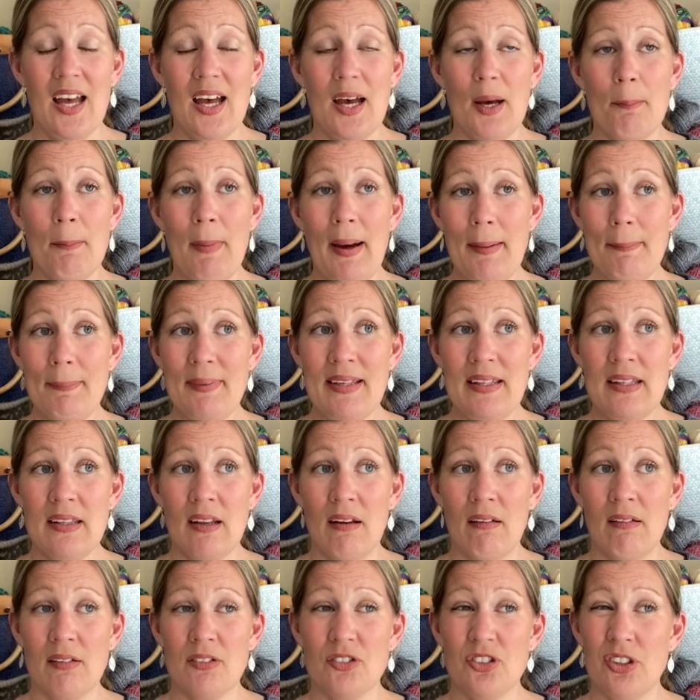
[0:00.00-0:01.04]
Might be that
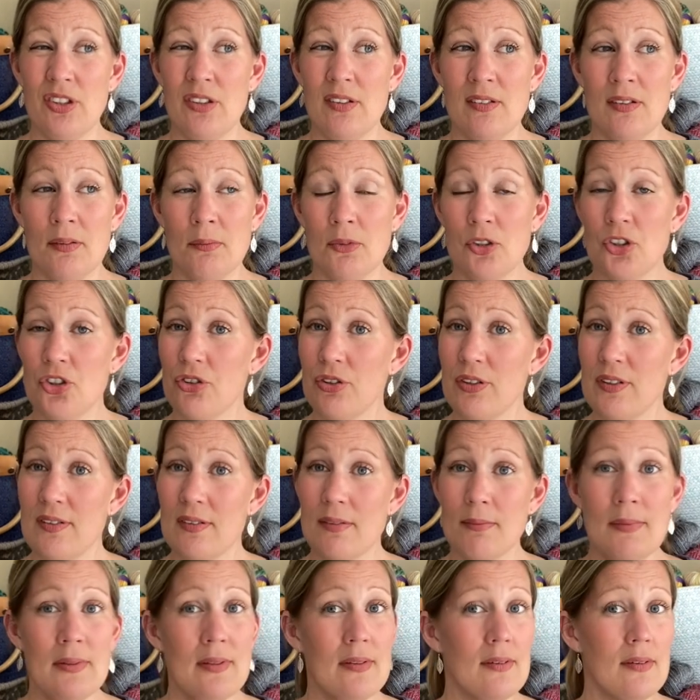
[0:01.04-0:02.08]
I'll do some
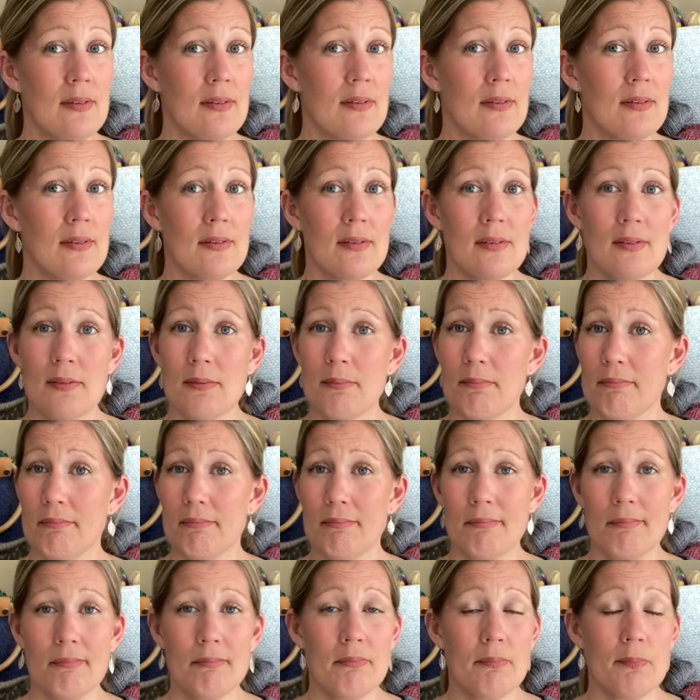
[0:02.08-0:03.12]
Christmas
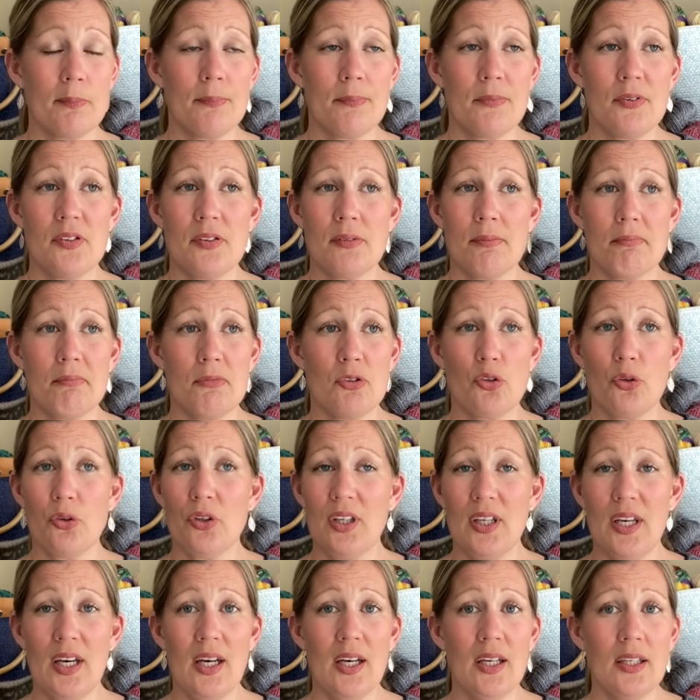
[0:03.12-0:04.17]
sock
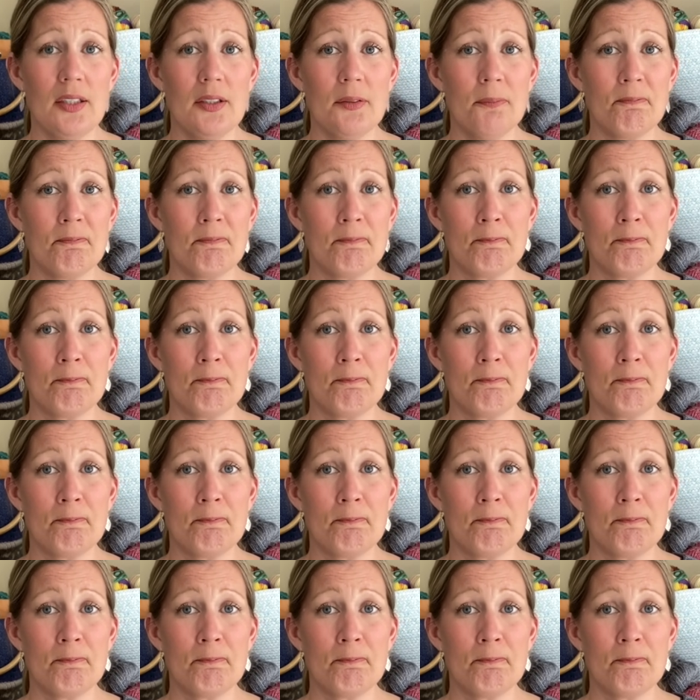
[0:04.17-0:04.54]
yarn.